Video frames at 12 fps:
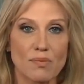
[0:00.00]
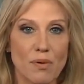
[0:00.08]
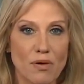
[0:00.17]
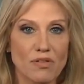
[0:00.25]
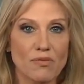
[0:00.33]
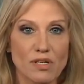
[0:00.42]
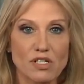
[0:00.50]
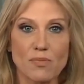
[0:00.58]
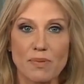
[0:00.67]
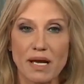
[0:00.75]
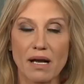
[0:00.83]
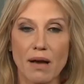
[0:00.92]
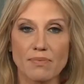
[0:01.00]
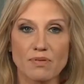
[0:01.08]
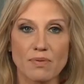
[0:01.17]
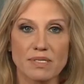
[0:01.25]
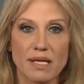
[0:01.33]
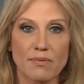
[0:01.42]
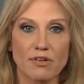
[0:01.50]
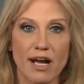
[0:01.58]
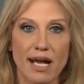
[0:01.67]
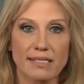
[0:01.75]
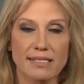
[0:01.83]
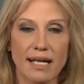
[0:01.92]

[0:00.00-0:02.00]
both of which are pickups from the Democrats.